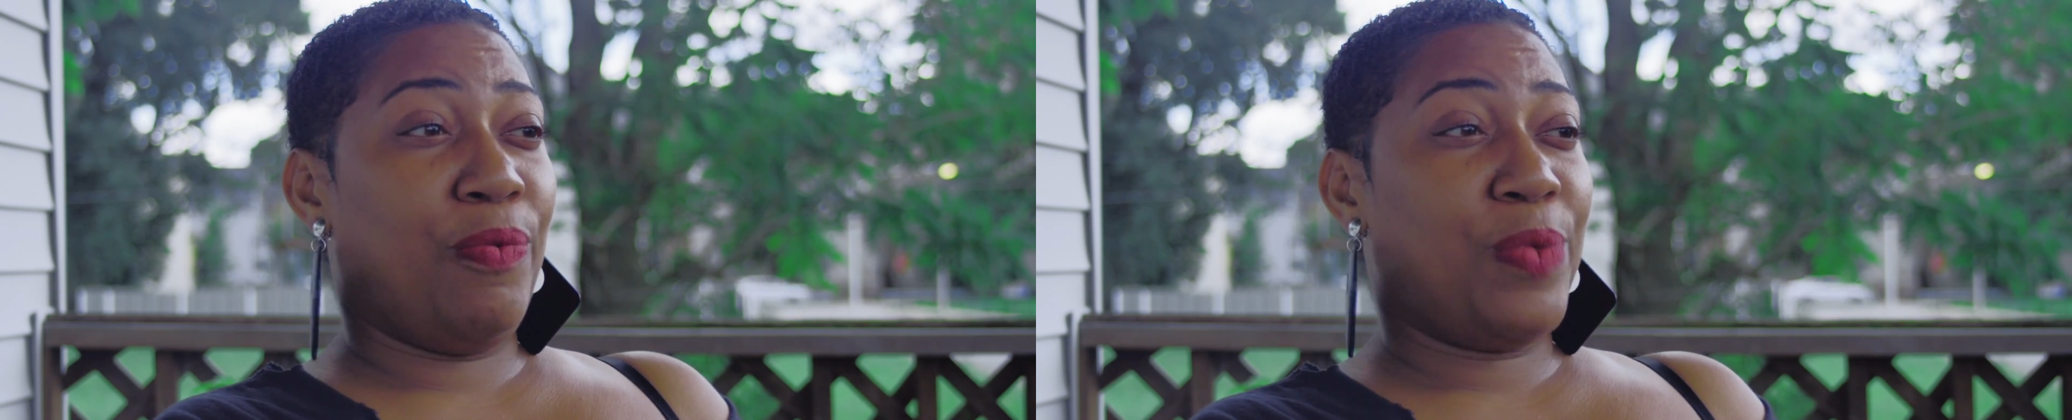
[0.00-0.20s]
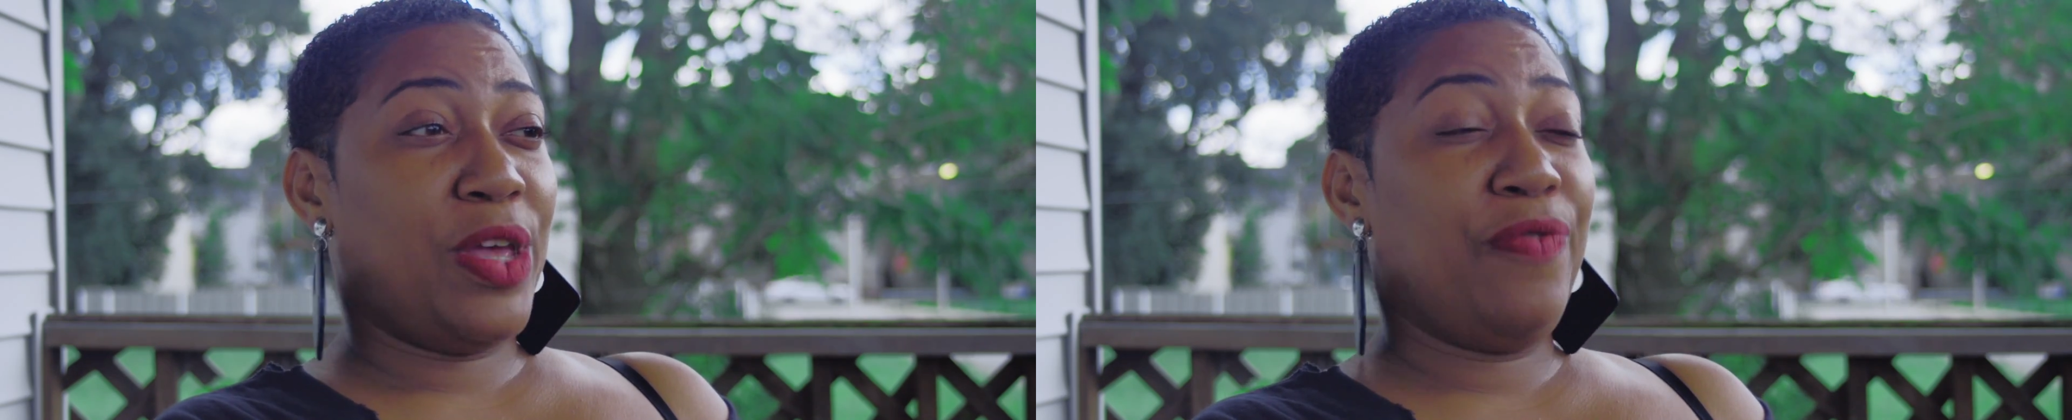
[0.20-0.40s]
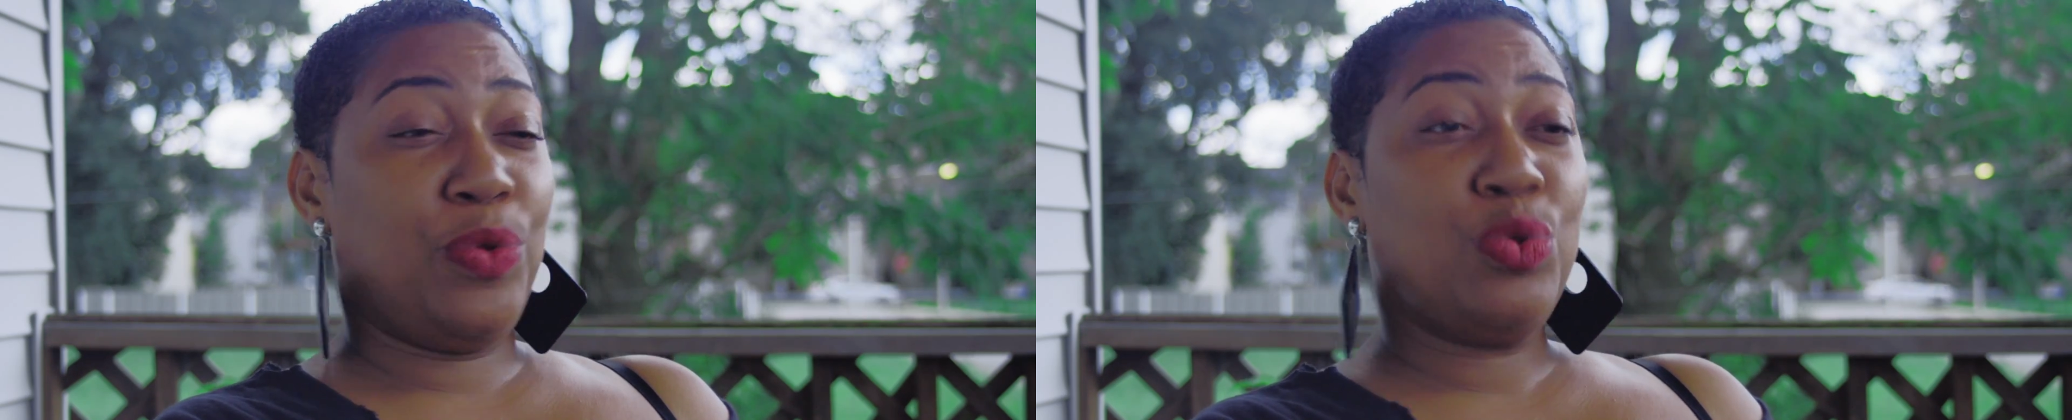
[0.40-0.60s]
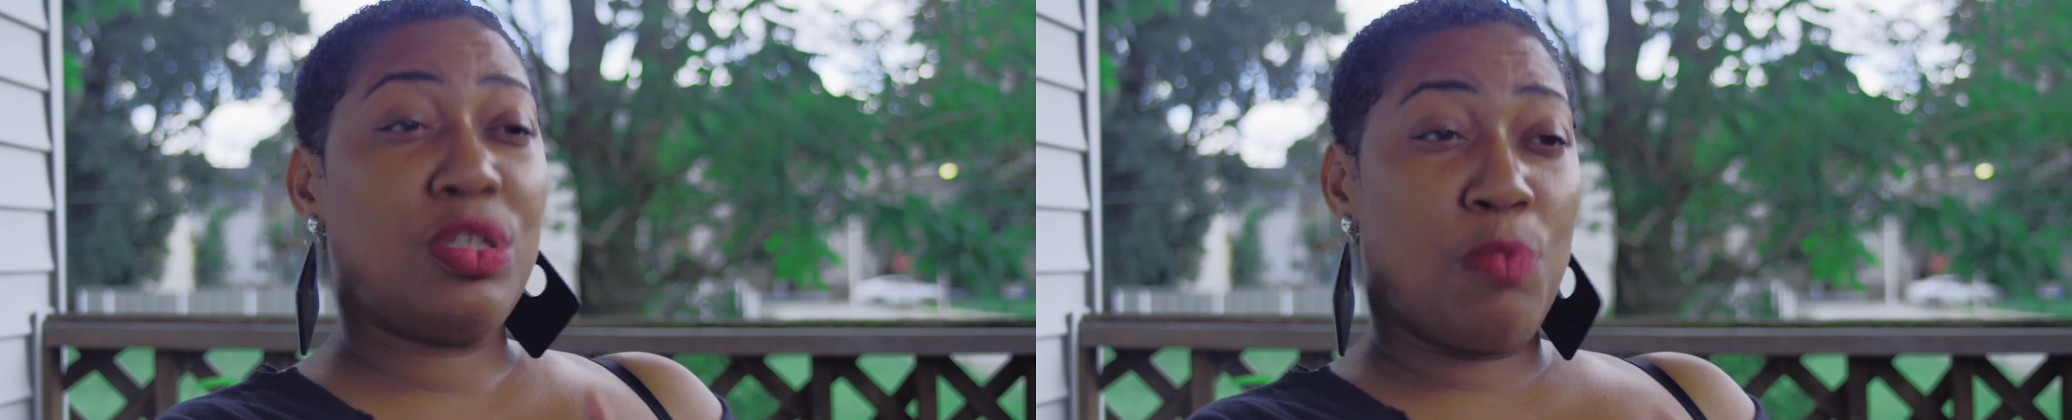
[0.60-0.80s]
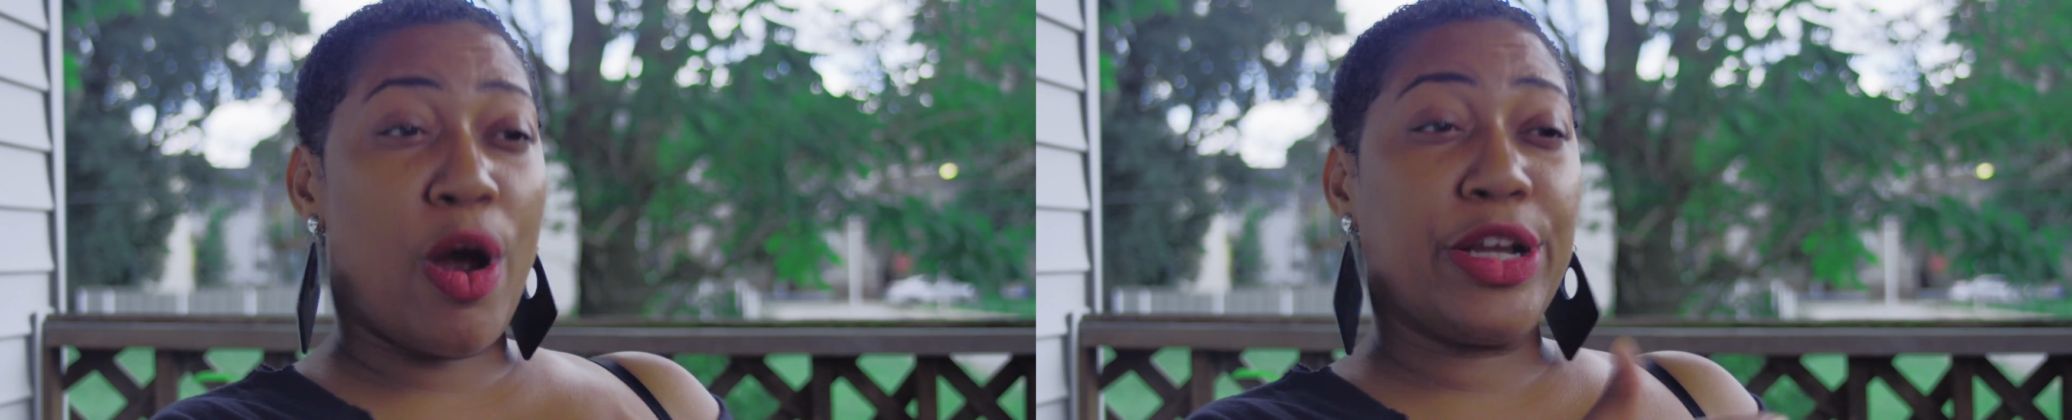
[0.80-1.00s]
if you're
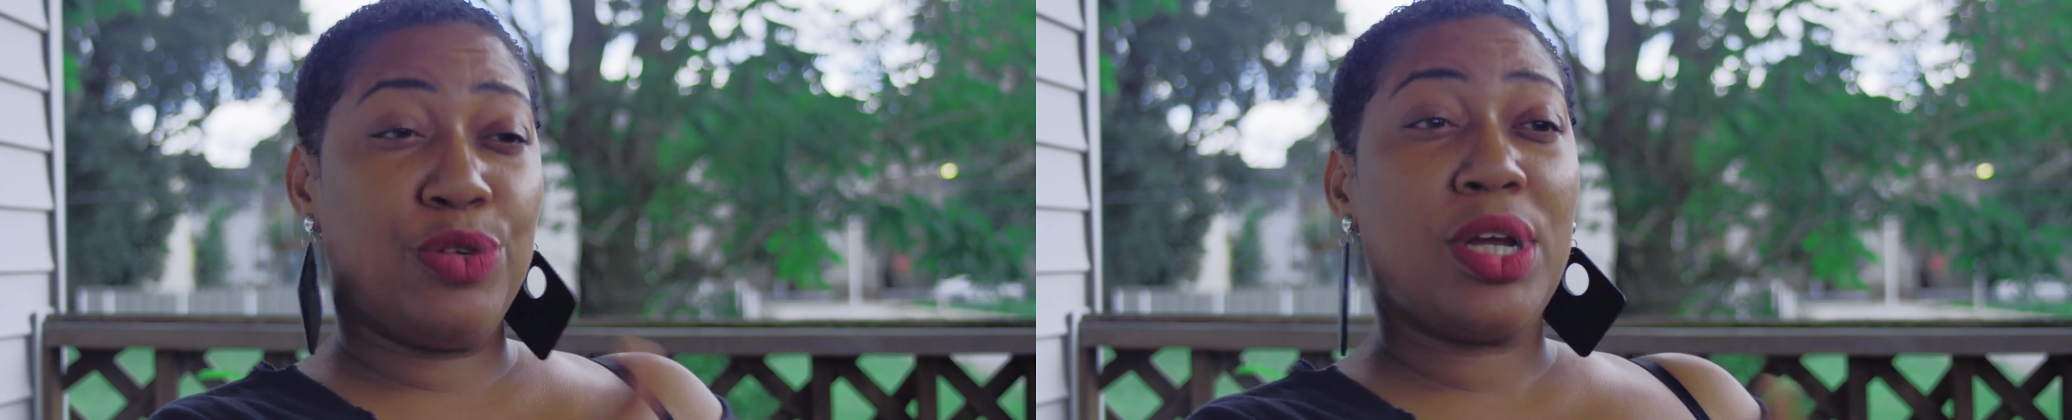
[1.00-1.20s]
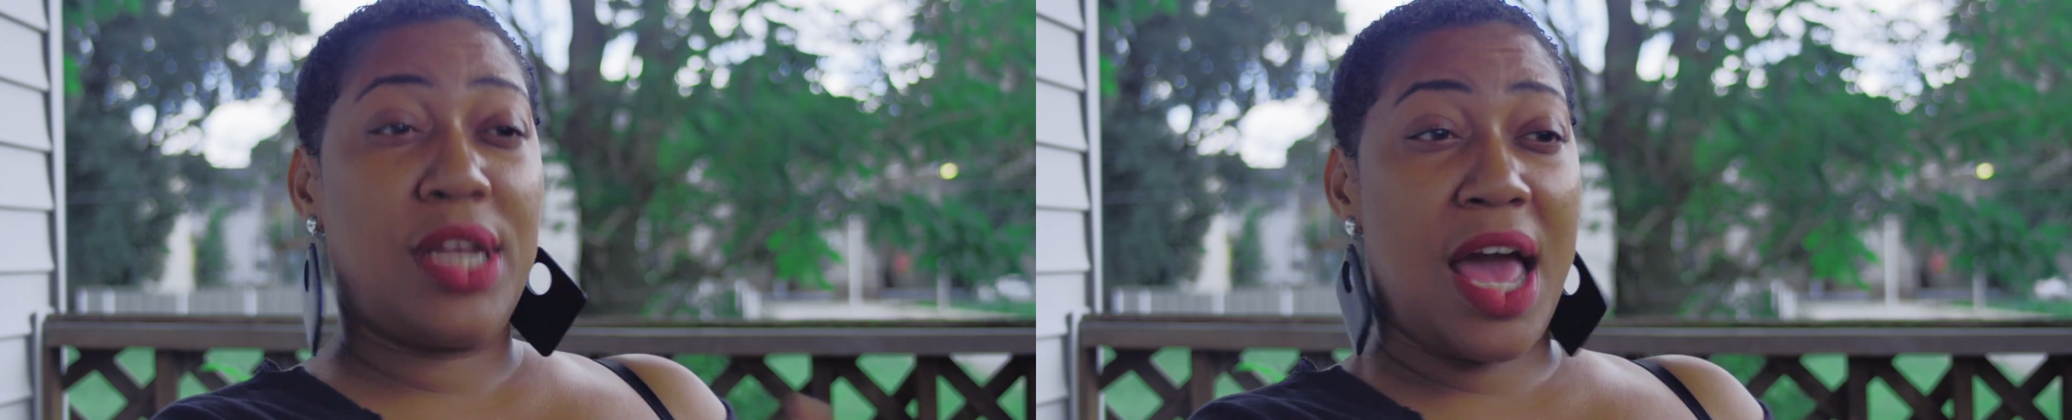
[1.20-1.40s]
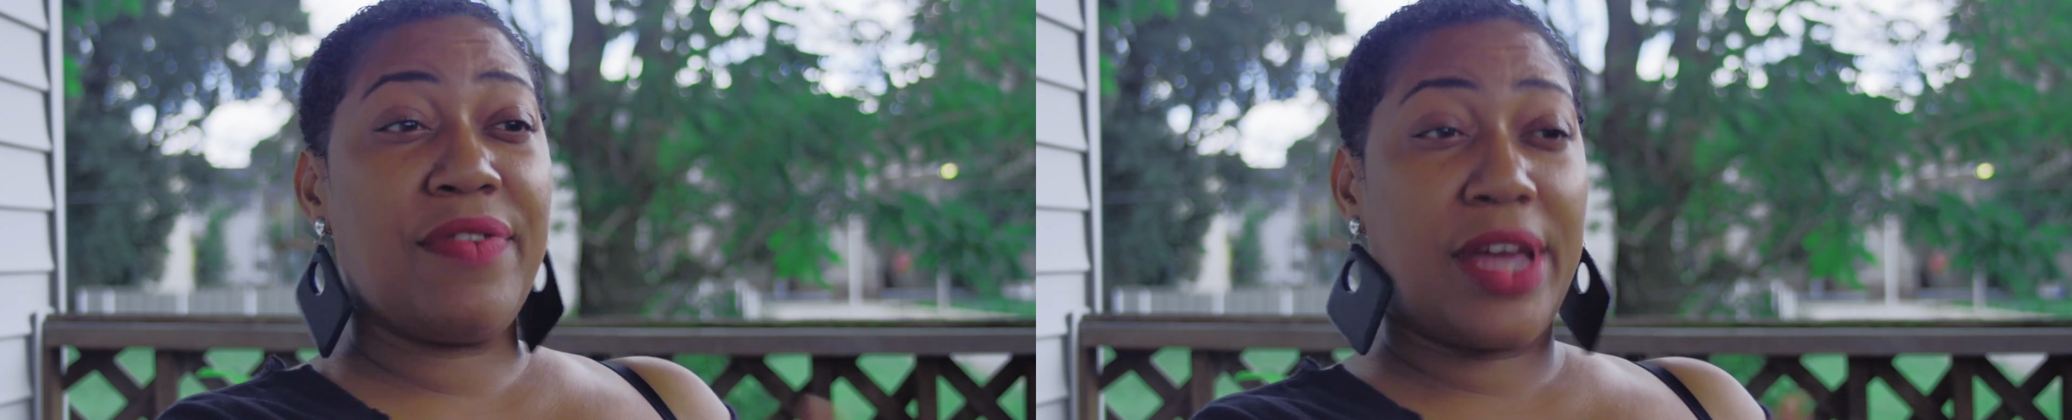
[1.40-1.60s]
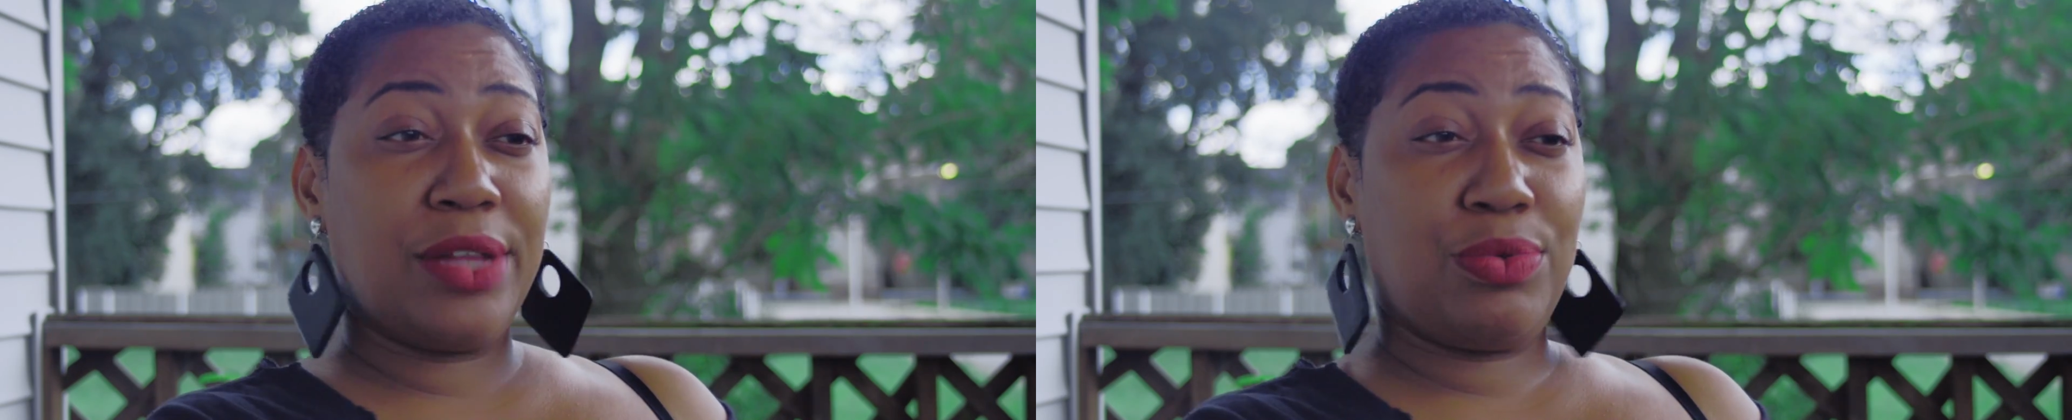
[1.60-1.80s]
smart, you can navigate